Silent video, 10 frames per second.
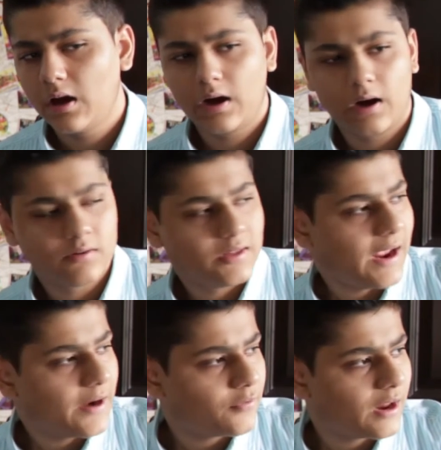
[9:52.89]
Uh,
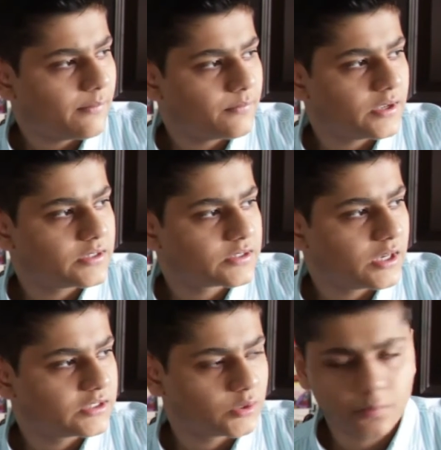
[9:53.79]
the headphone amp
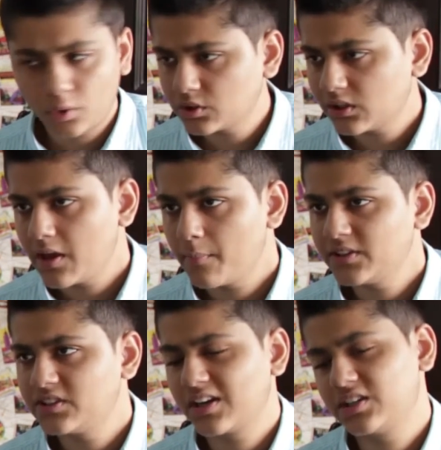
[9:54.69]
is uh, supposedly a
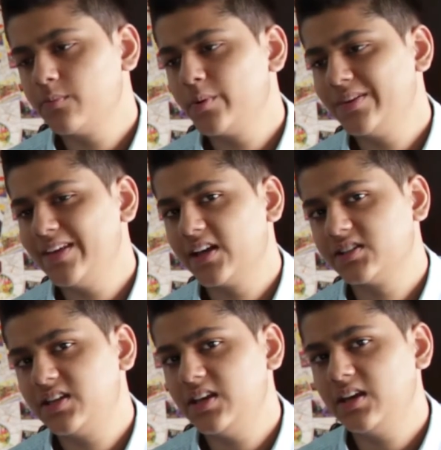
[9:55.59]
midsection between
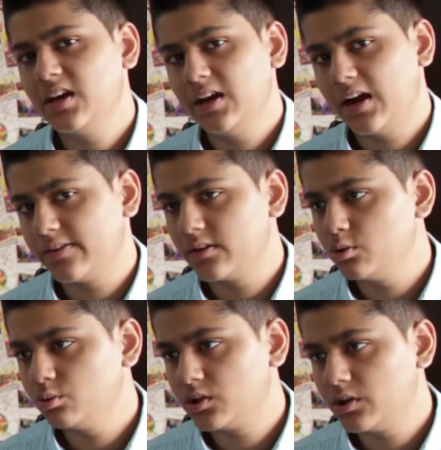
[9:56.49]
the ST and
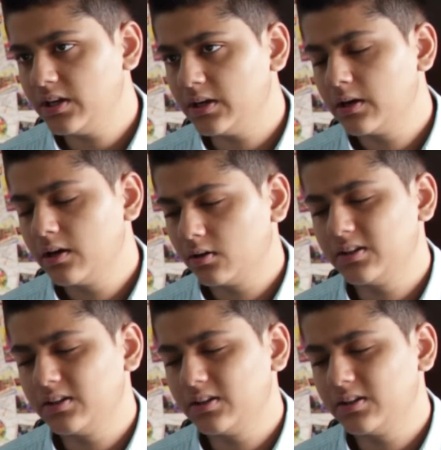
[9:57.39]
the U3,